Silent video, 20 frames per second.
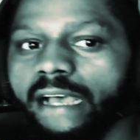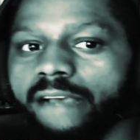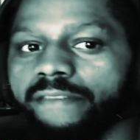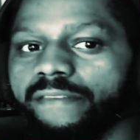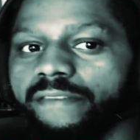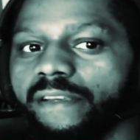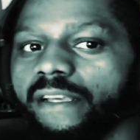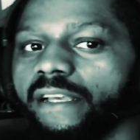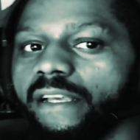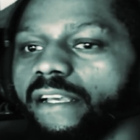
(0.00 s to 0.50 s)

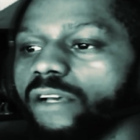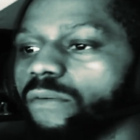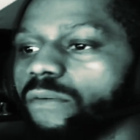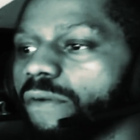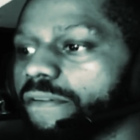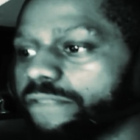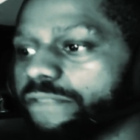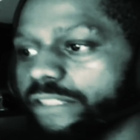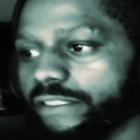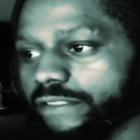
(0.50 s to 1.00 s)
but we go
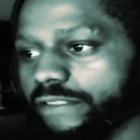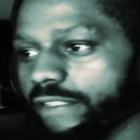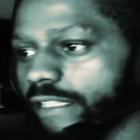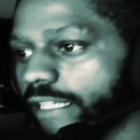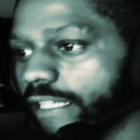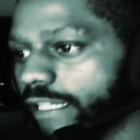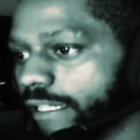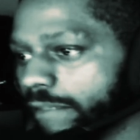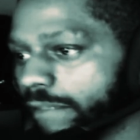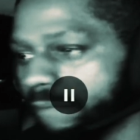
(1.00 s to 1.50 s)
live
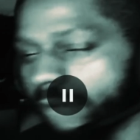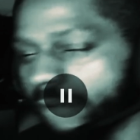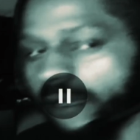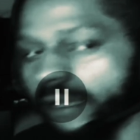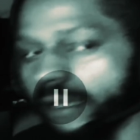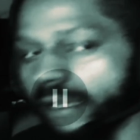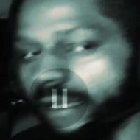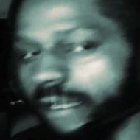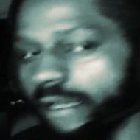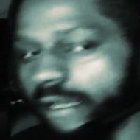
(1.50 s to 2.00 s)
every
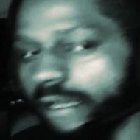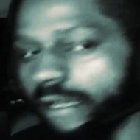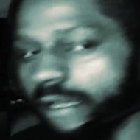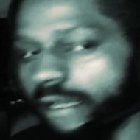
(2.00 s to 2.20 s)
Saturday,